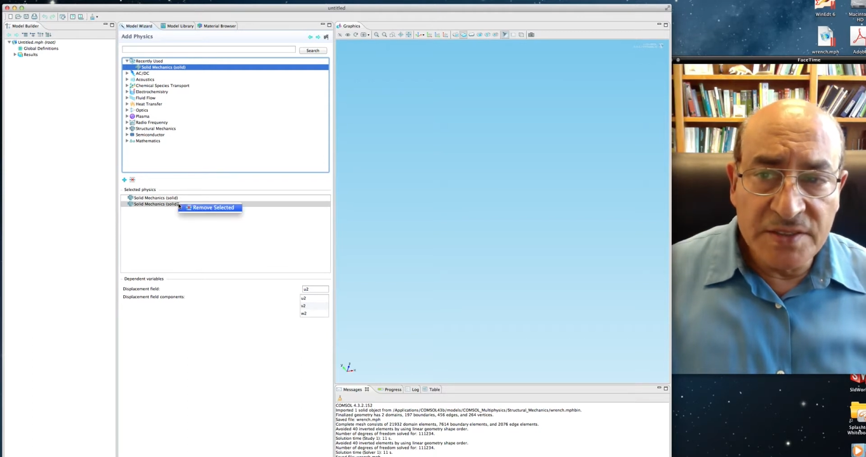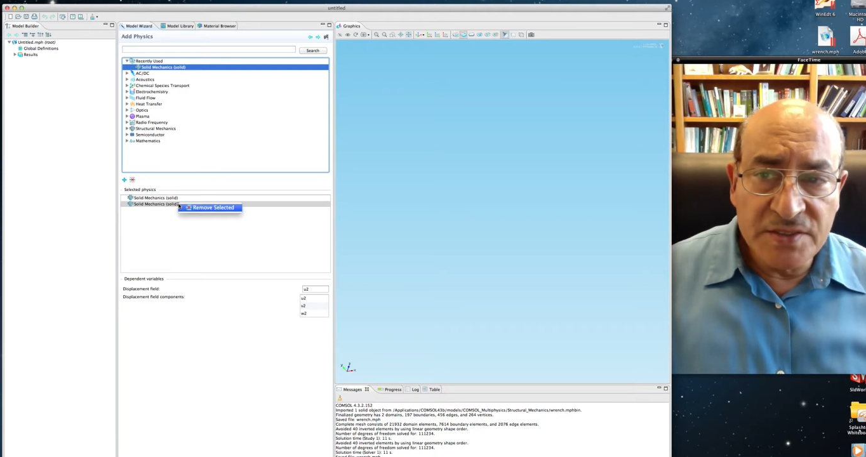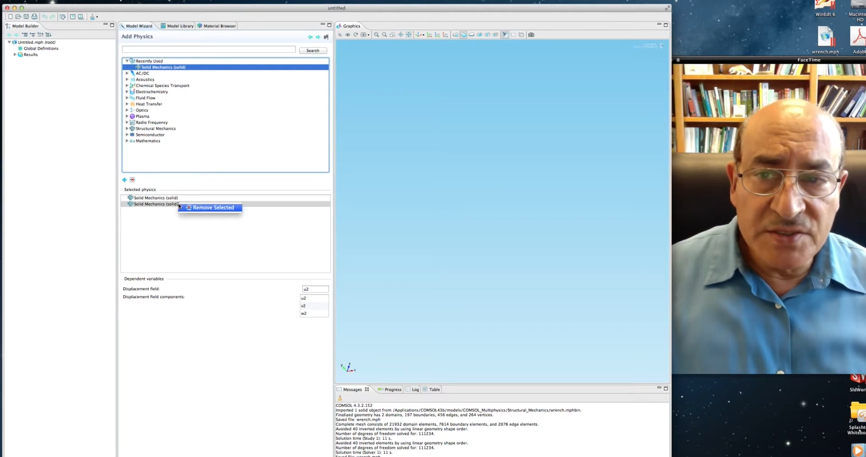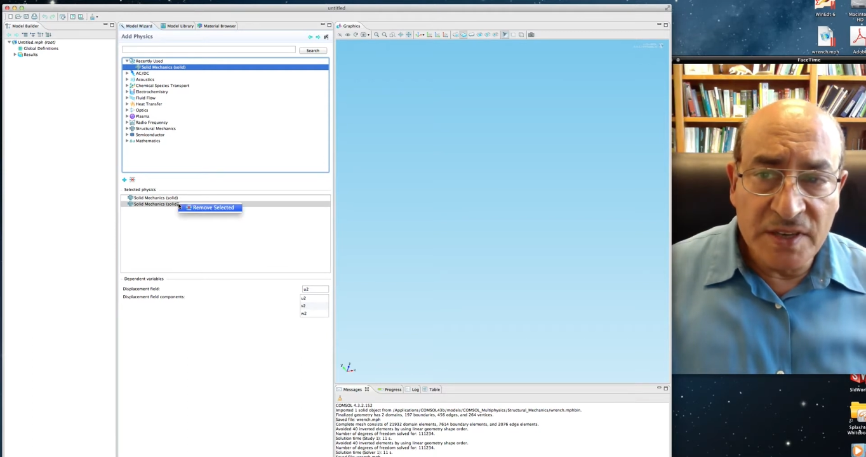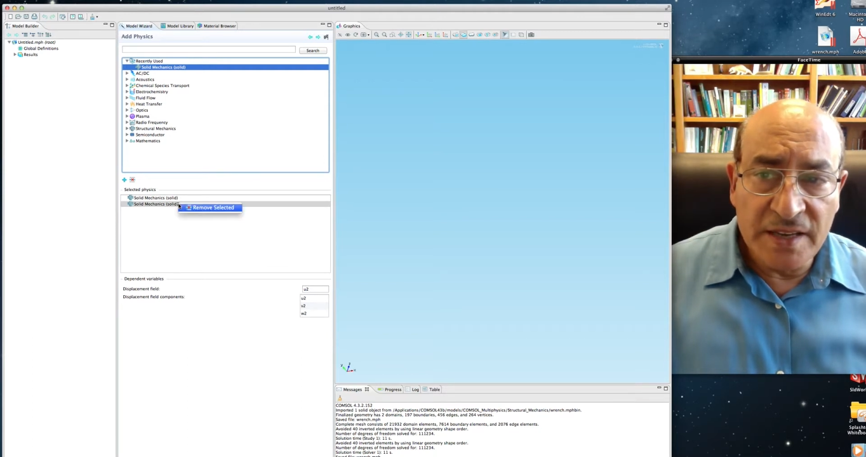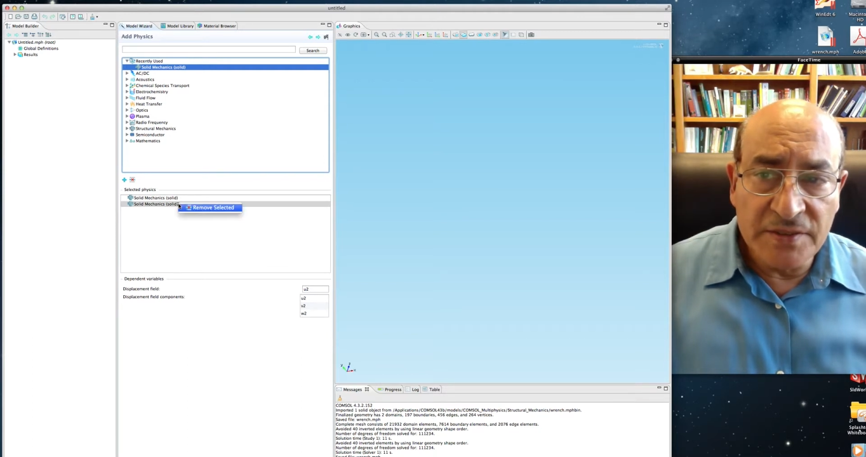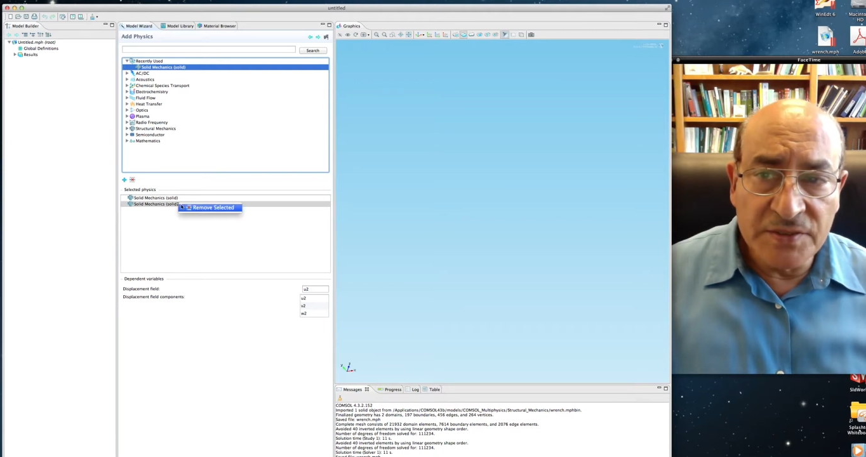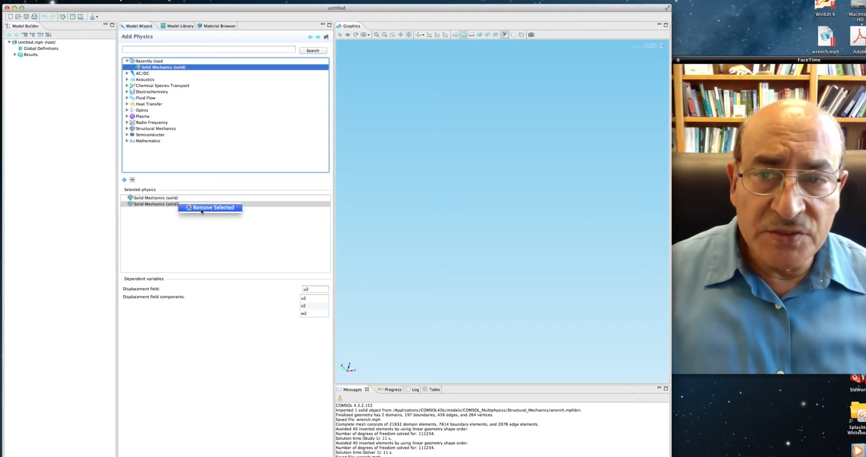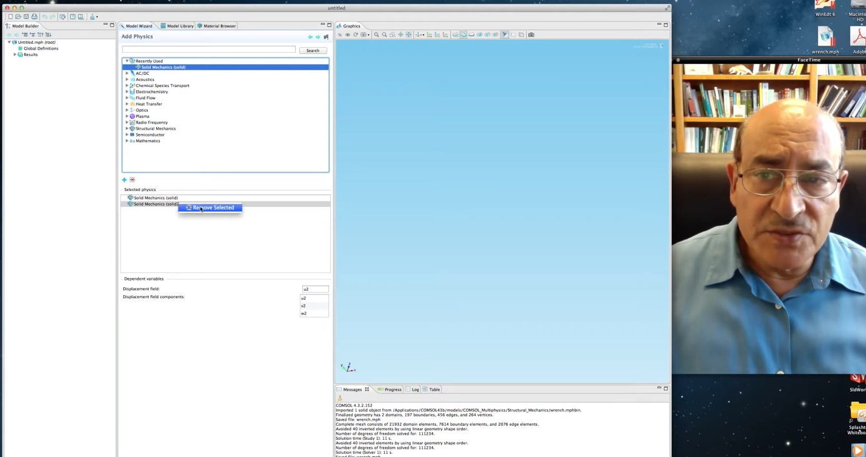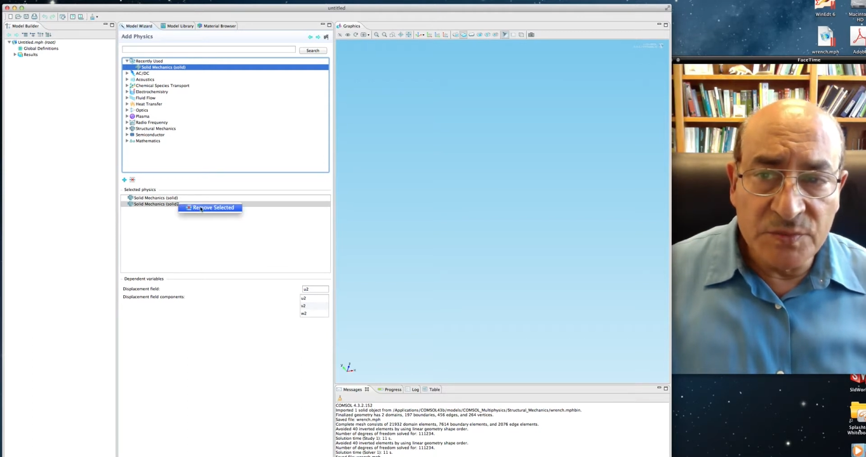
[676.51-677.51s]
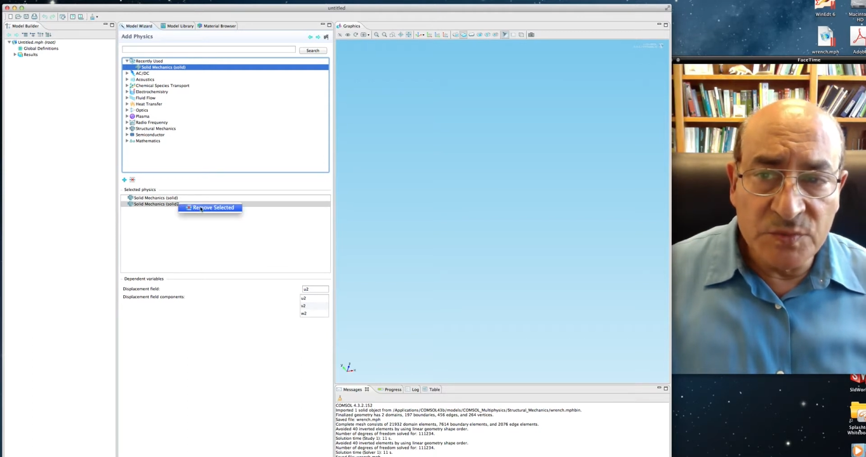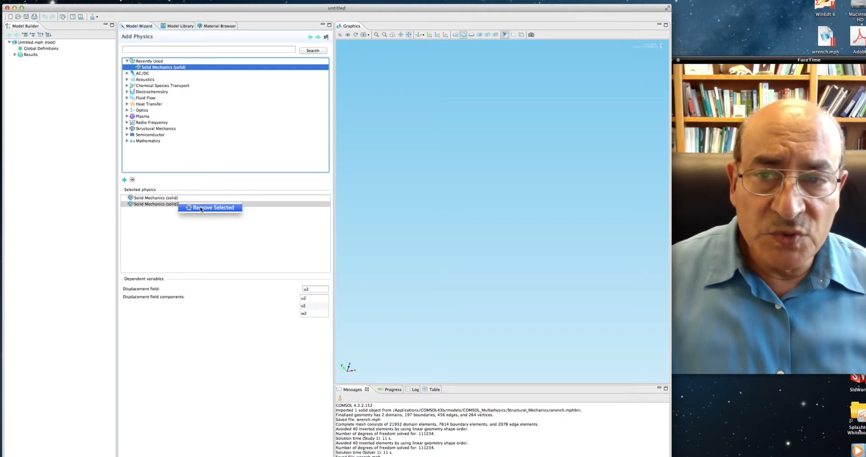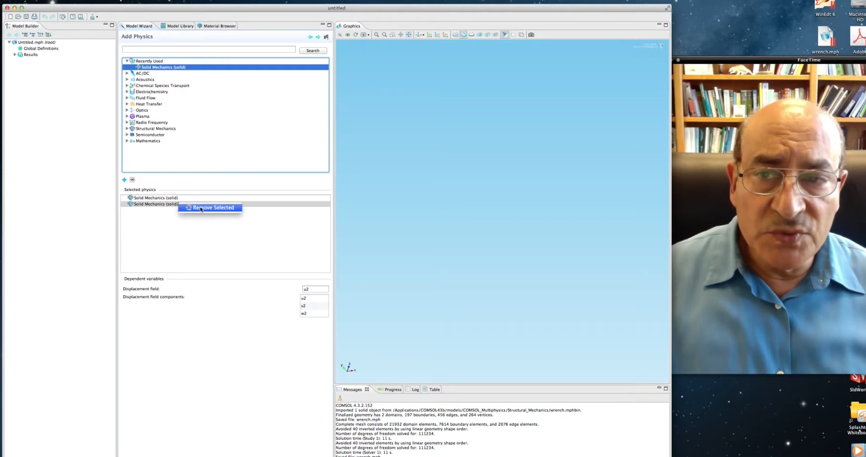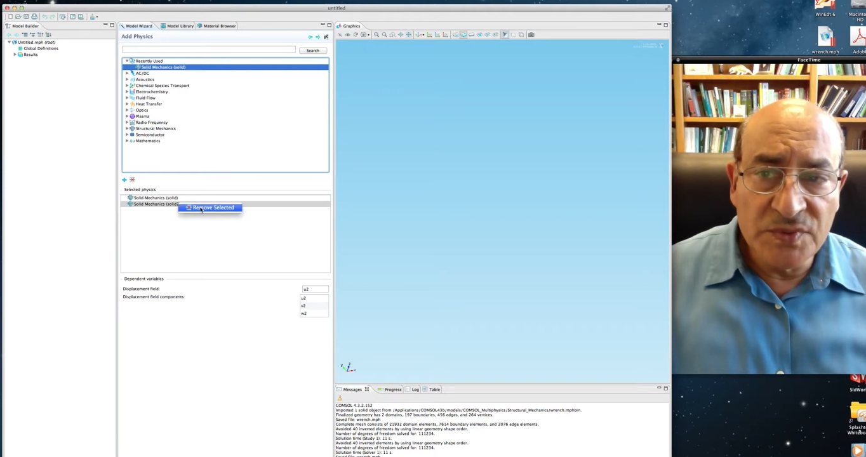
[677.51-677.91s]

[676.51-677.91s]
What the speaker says: so I have to remove